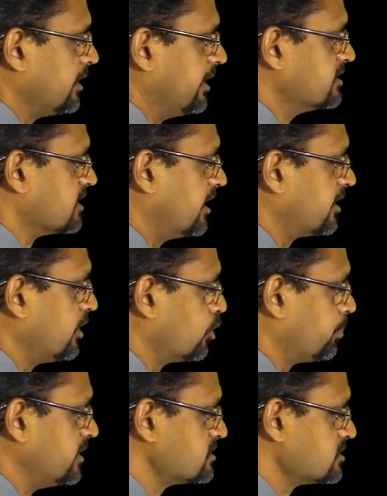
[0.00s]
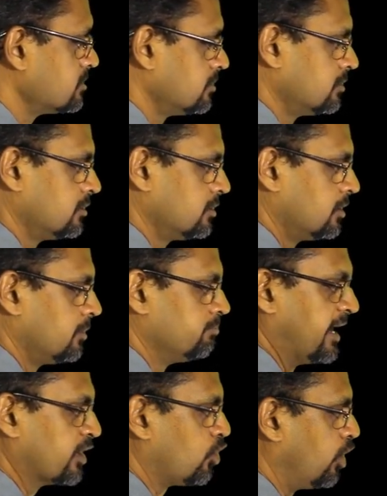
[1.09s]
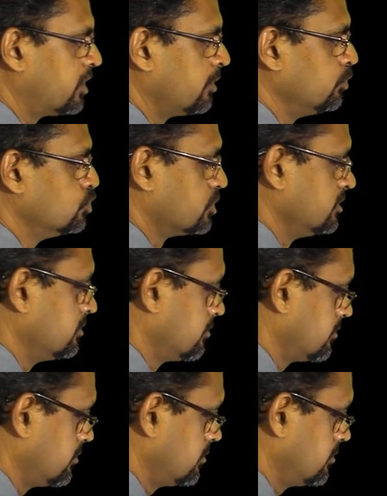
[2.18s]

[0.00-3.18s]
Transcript: is 100 rupees, my contribution